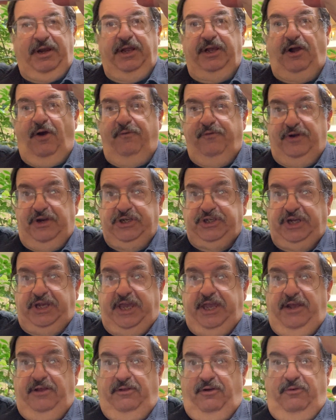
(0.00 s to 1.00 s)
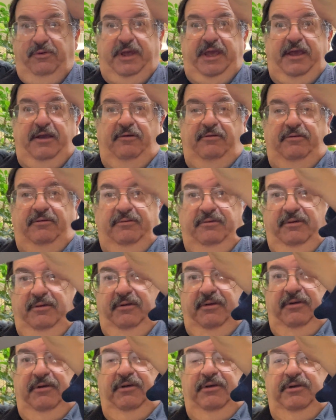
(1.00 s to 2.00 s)
to go for the Shaquille O'Neal.
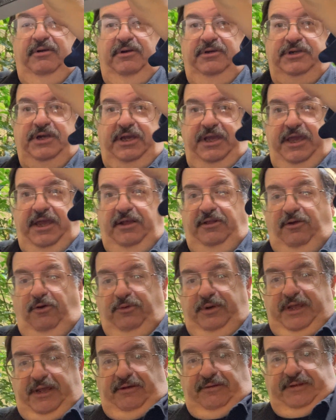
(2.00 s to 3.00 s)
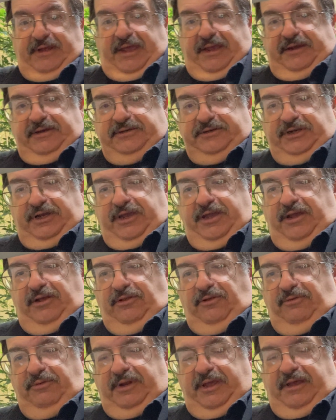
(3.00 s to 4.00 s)
Shaquille O'Neal next.
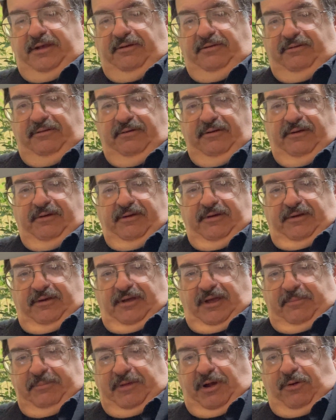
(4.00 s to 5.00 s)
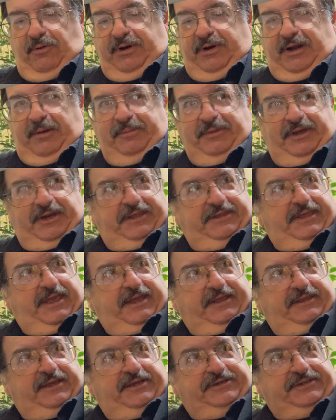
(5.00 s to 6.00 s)
Shaquille O'Neal. I'm going and I'm going to
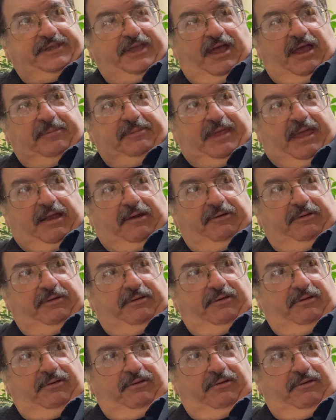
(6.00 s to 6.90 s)
dig this time, Darren.